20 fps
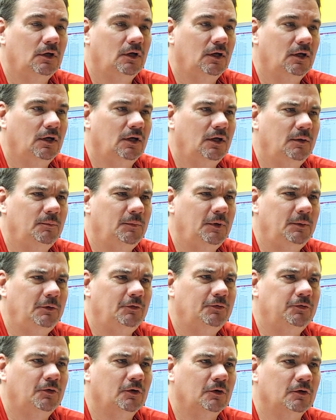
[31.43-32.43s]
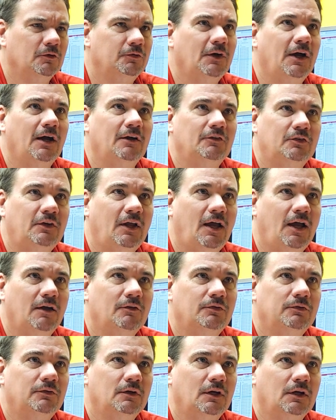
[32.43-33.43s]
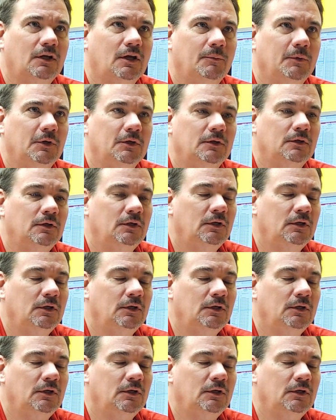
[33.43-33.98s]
and maybe 4 or 5 staff that come in.